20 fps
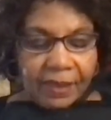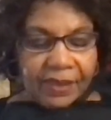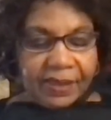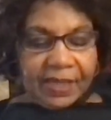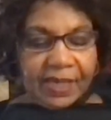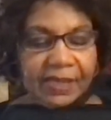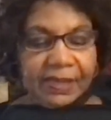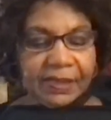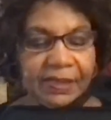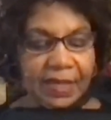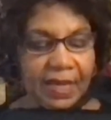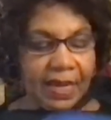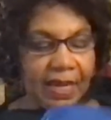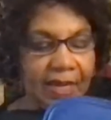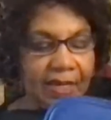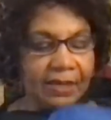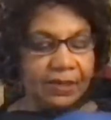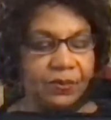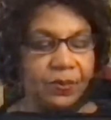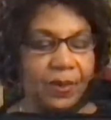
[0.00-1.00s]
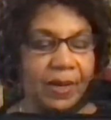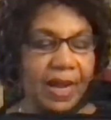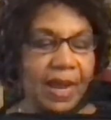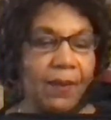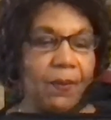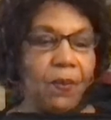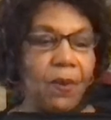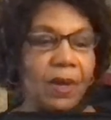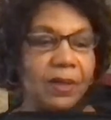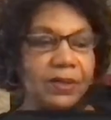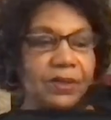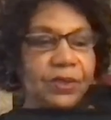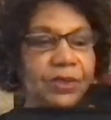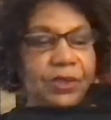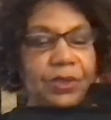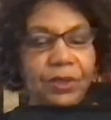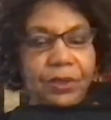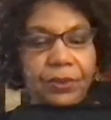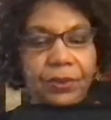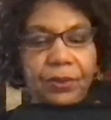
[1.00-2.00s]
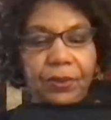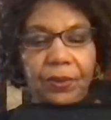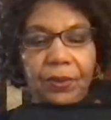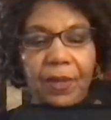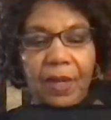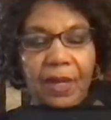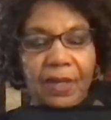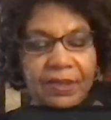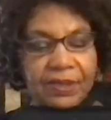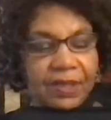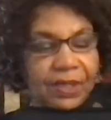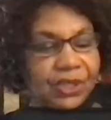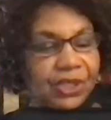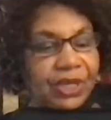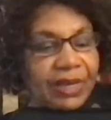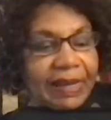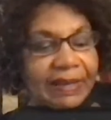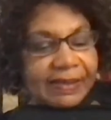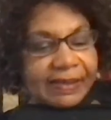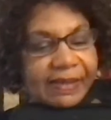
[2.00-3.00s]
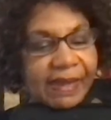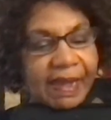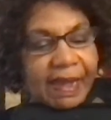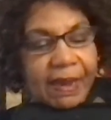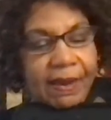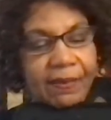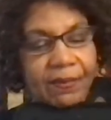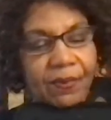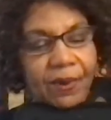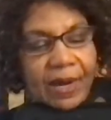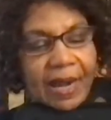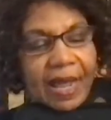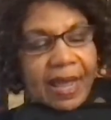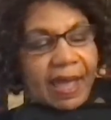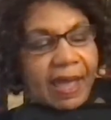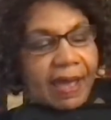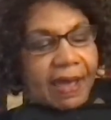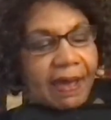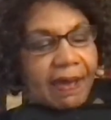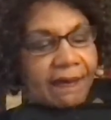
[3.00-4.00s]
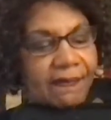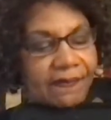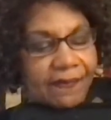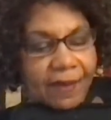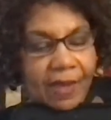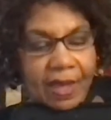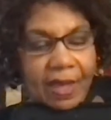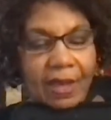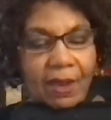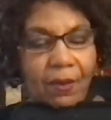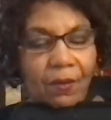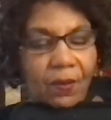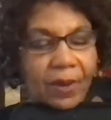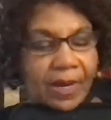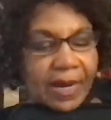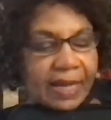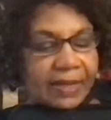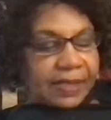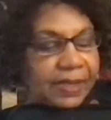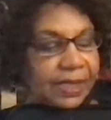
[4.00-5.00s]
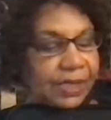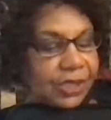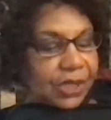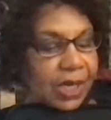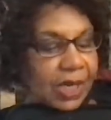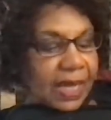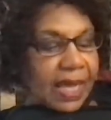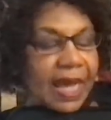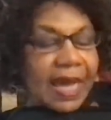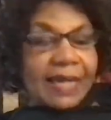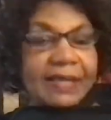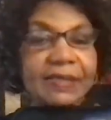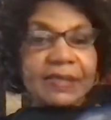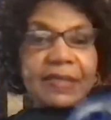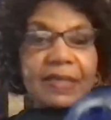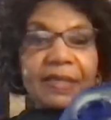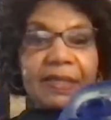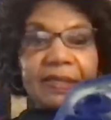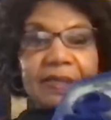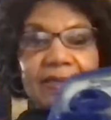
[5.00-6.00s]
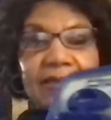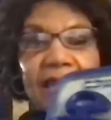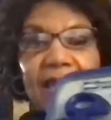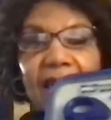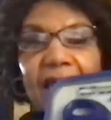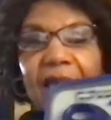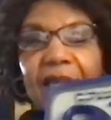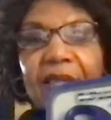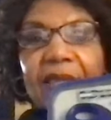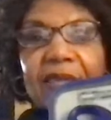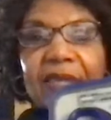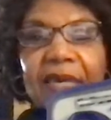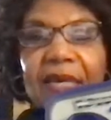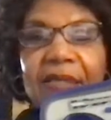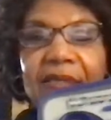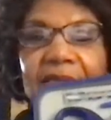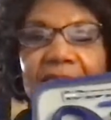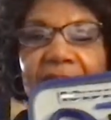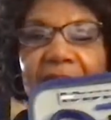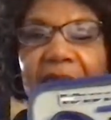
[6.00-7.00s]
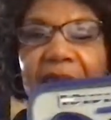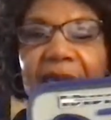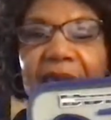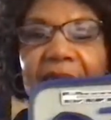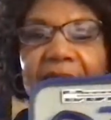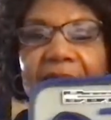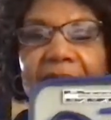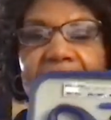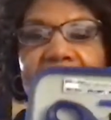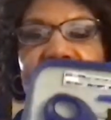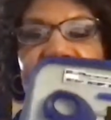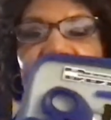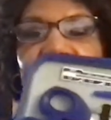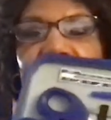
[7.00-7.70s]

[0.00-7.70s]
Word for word: this is what I want to suggest and what I have when I teach classes. This is